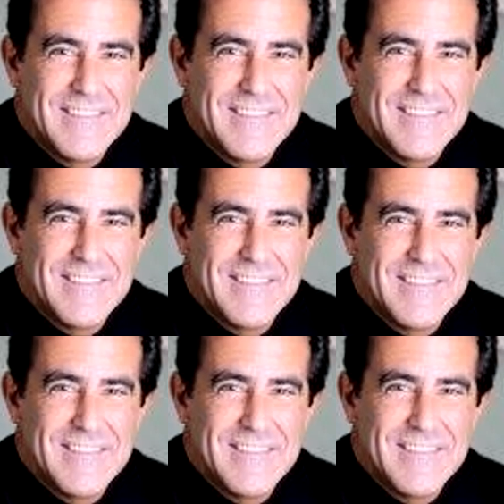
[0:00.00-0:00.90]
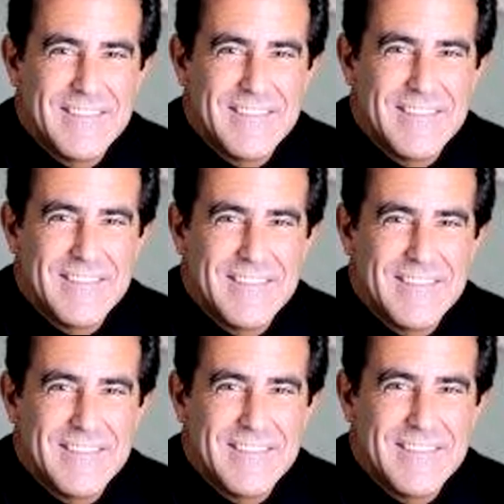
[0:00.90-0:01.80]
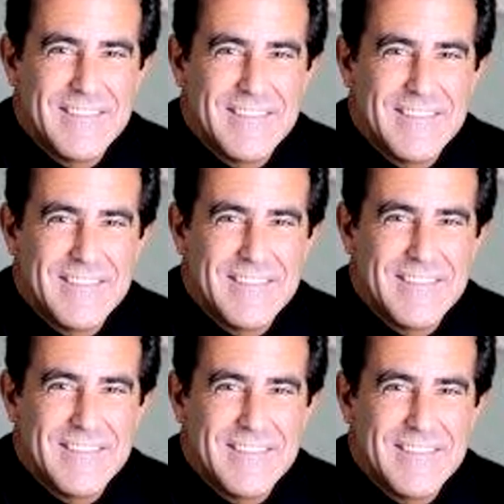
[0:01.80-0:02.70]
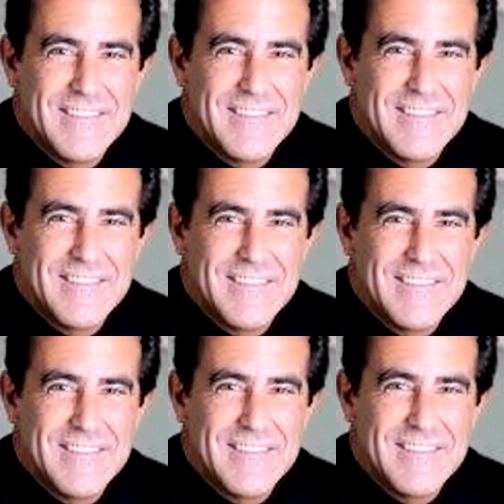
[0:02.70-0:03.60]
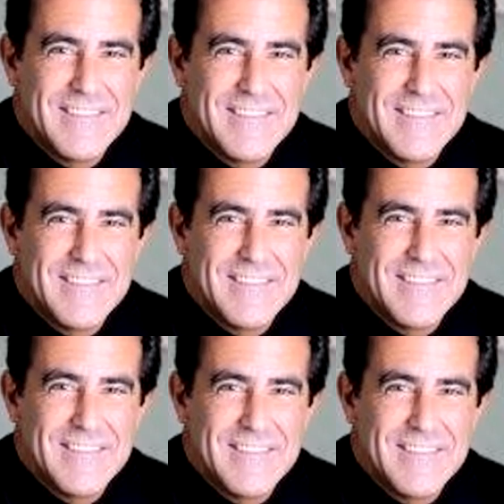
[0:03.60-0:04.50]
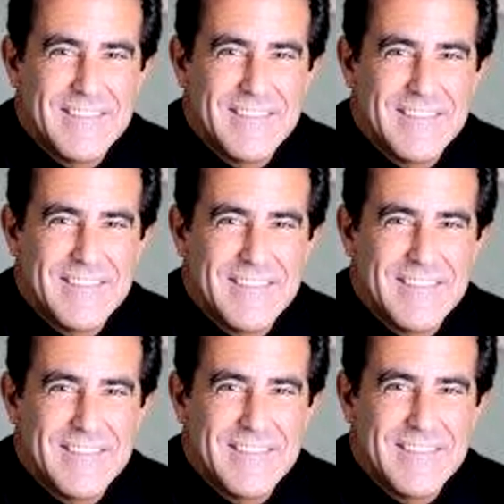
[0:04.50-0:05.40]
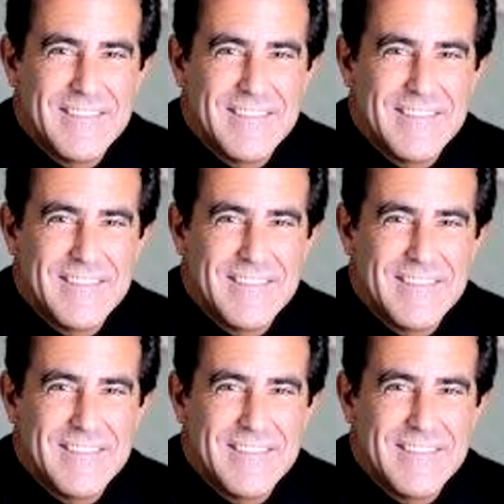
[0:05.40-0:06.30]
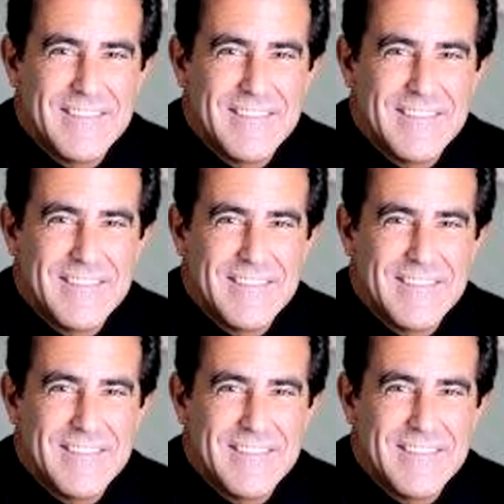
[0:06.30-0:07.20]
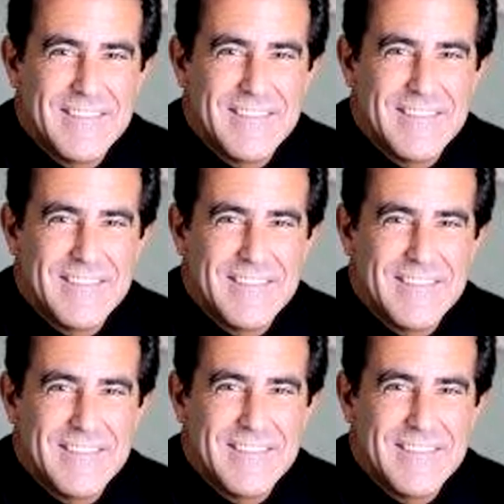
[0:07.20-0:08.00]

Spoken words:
[no speech]